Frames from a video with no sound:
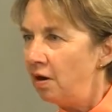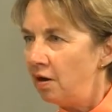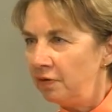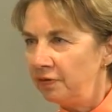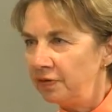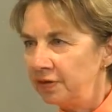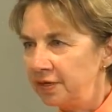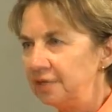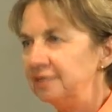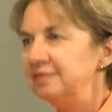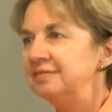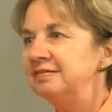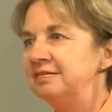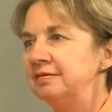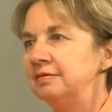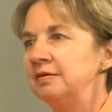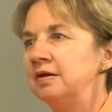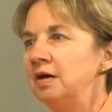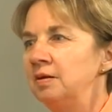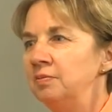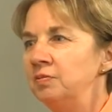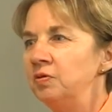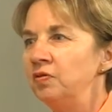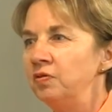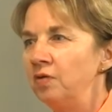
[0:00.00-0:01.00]
All the kids to
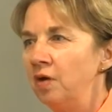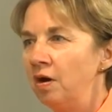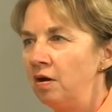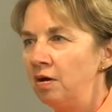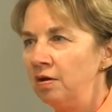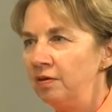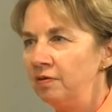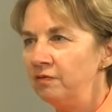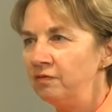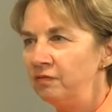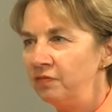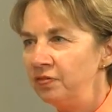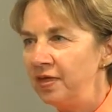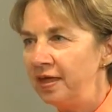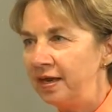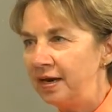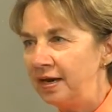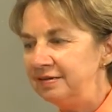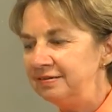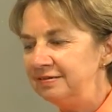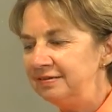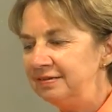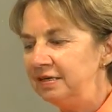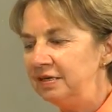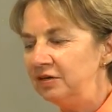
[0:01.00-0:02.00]
come to all of that
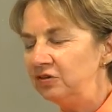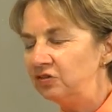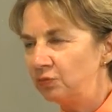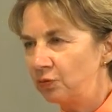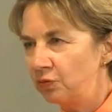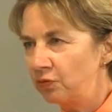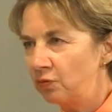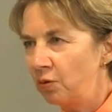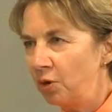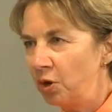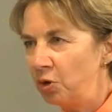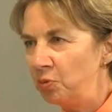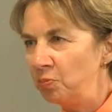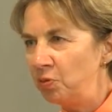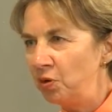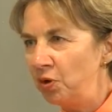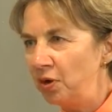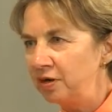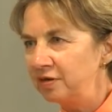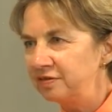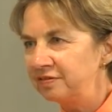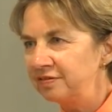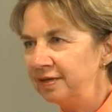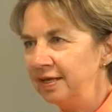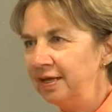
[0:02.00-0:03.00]
I teach with
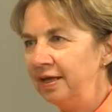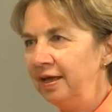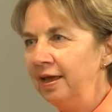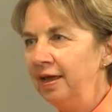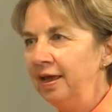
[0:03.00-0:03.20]
Chromebooks.